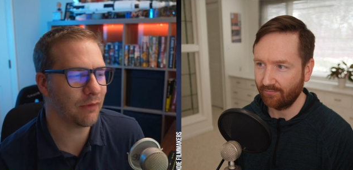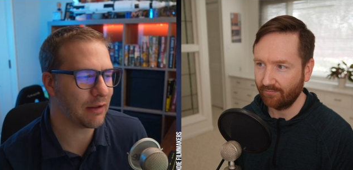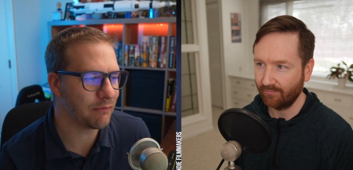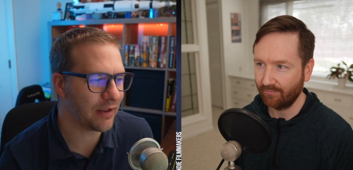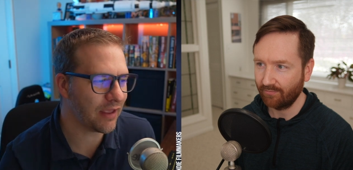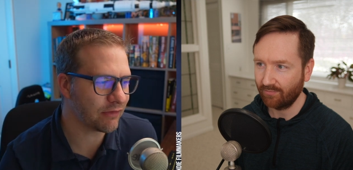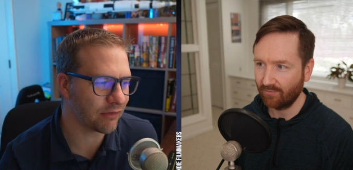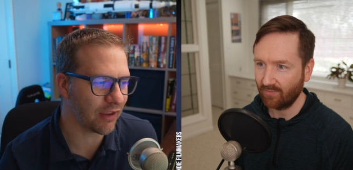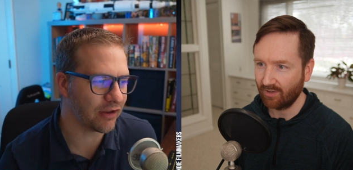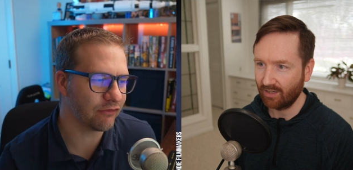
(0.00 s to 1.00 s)
Speaker 1: my my guess
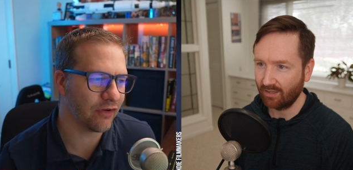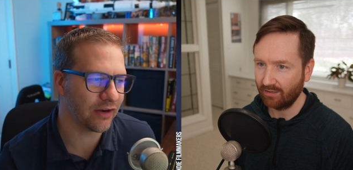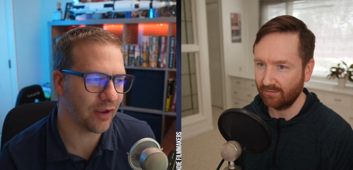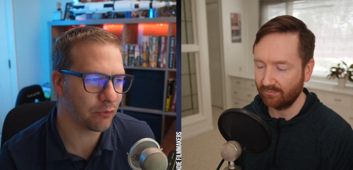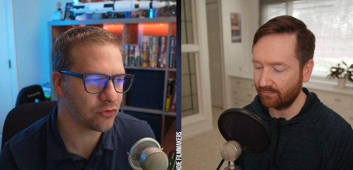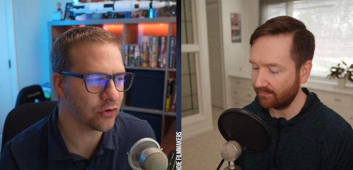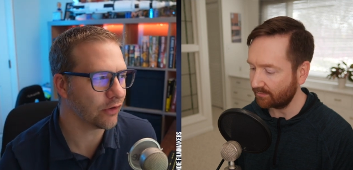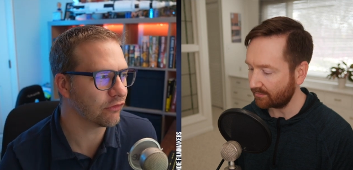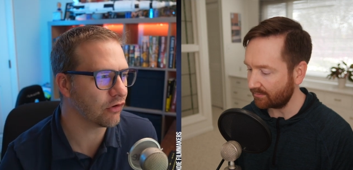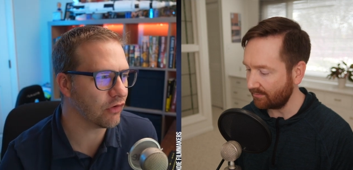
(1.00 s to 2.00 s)
is I could find
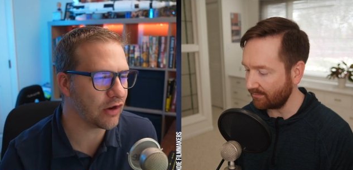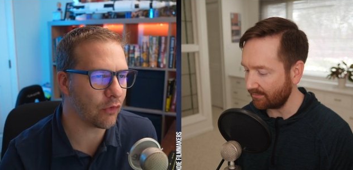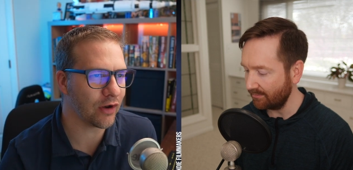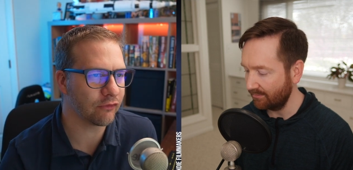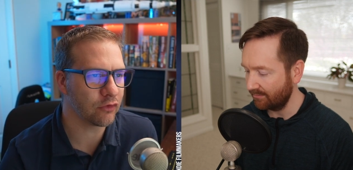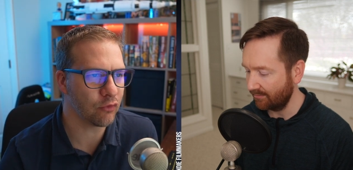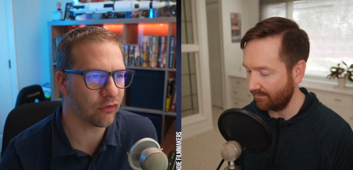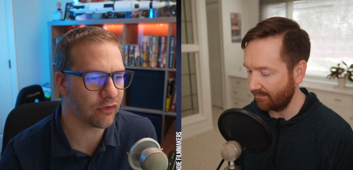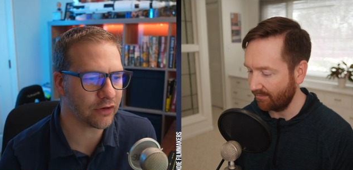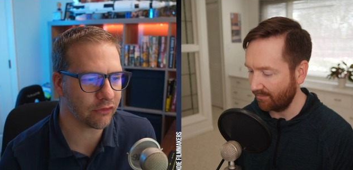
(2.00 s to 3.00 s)
opportunities to create quite a few
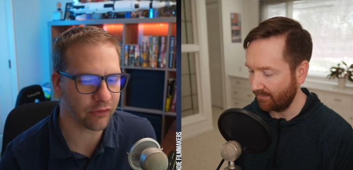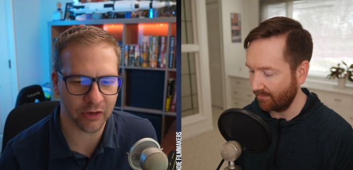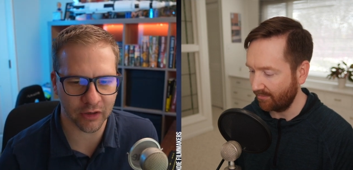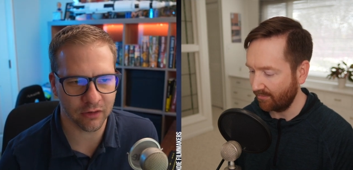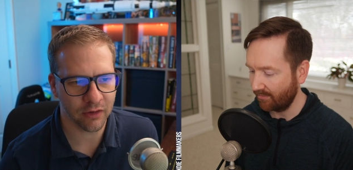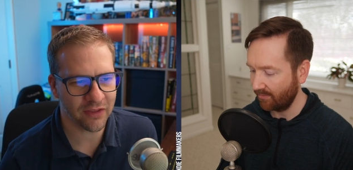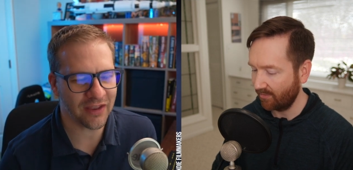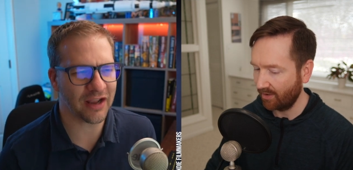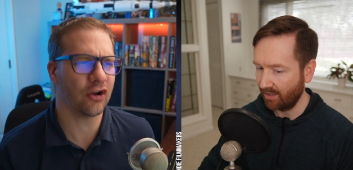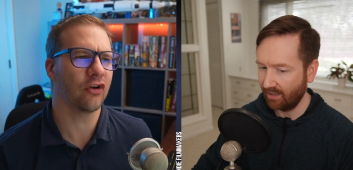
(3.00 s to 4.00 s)
more videos than I
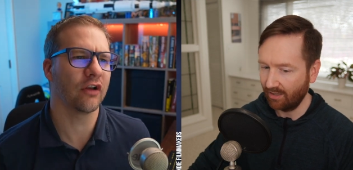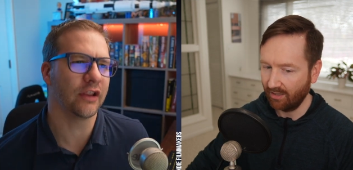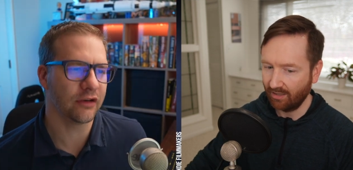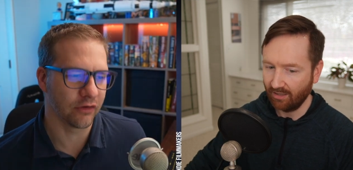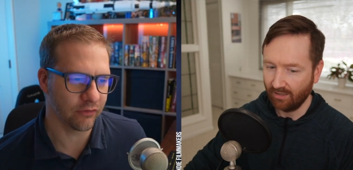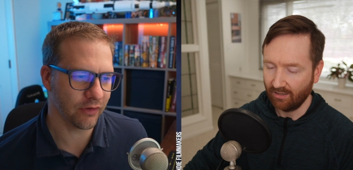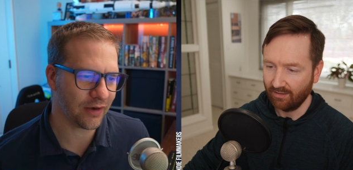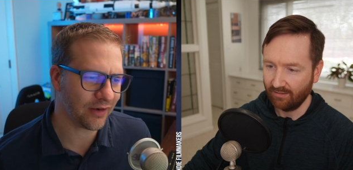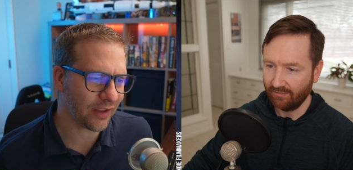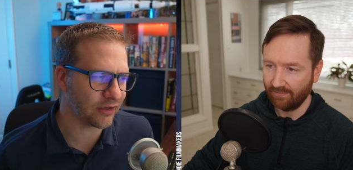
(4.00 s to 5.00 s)
Speaker 2: than I currently do,
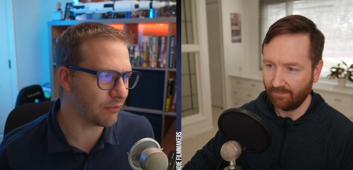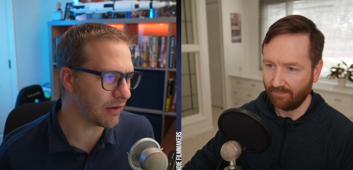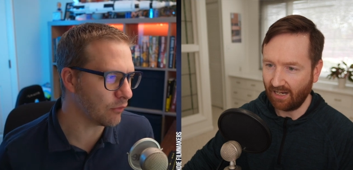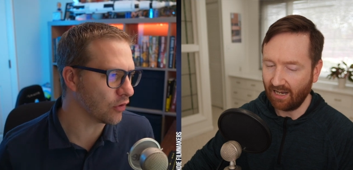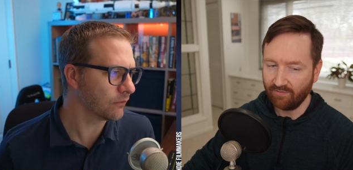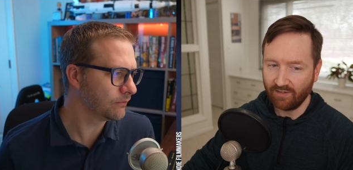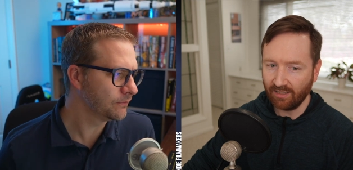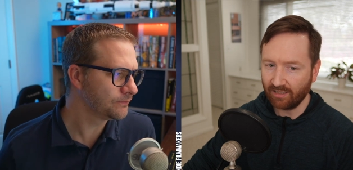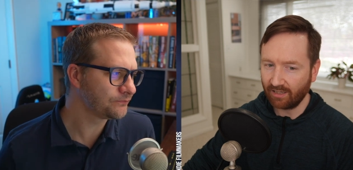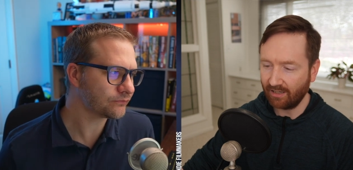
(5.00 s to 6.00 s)
and I'd like to make more. I feel
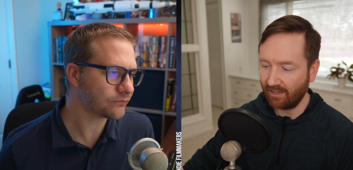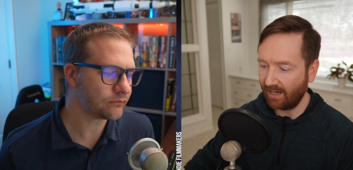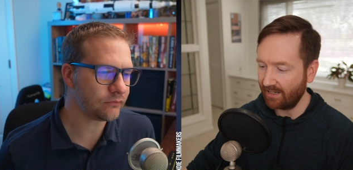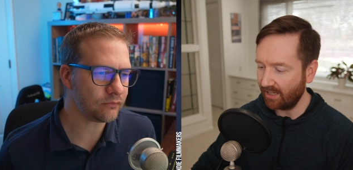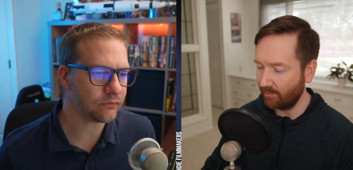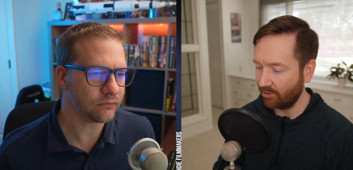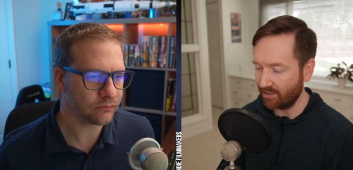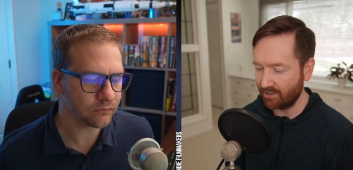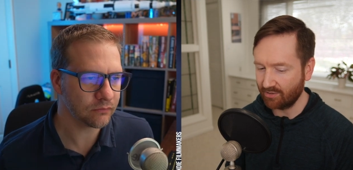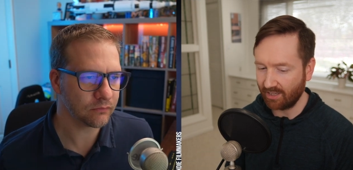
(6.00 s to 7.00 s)
like I come
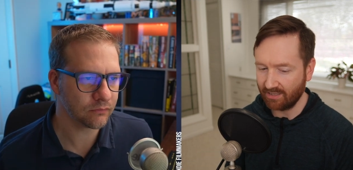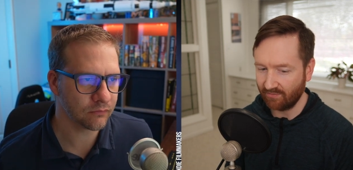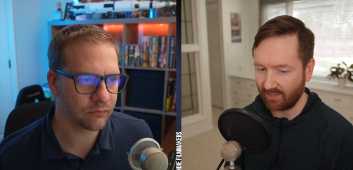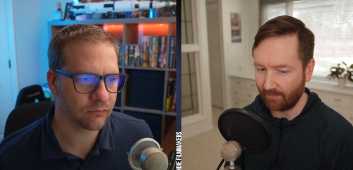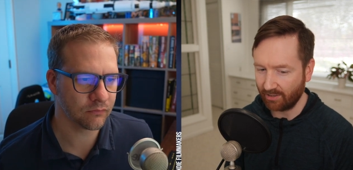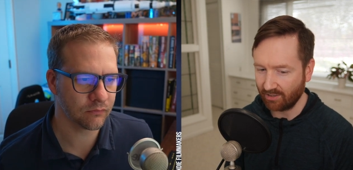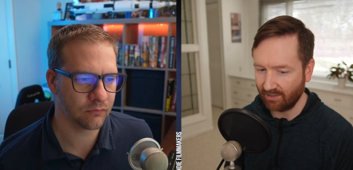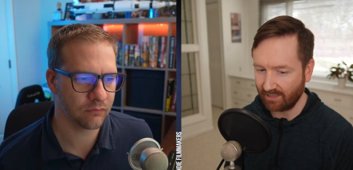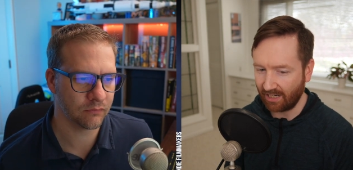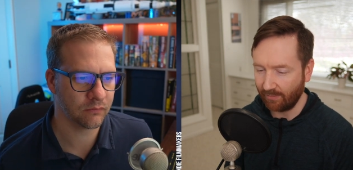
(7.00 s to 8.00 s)
across those kinds of topics all the
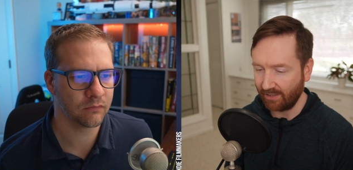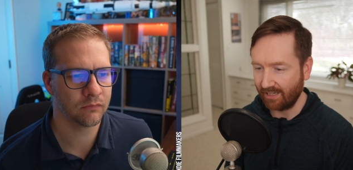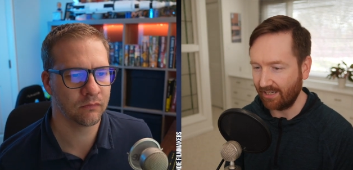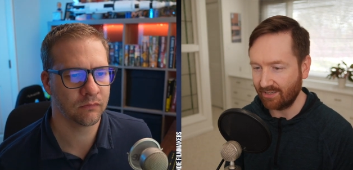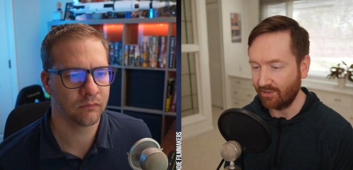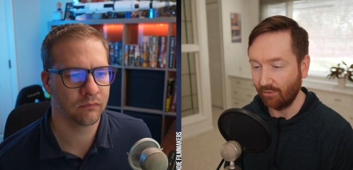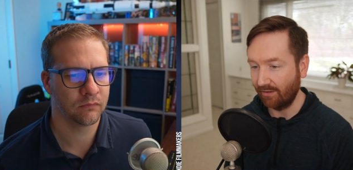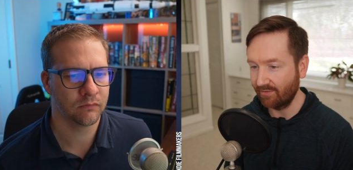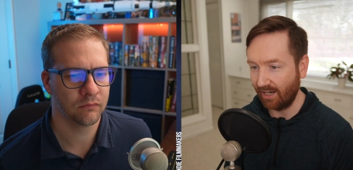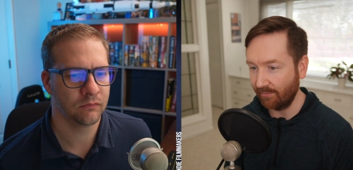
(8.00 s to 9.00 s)
time, and then I just don't
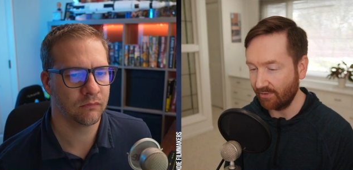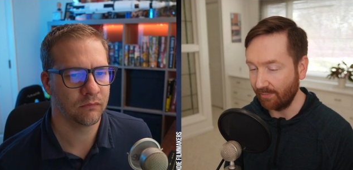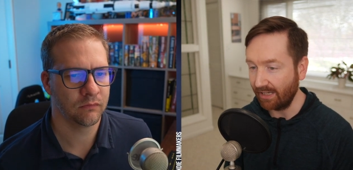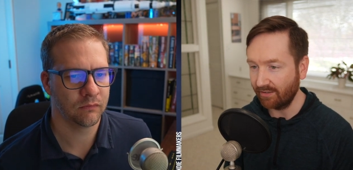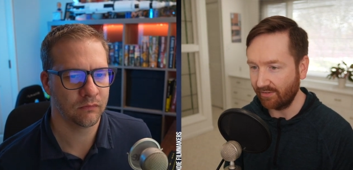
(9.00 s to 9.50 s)
have time to make the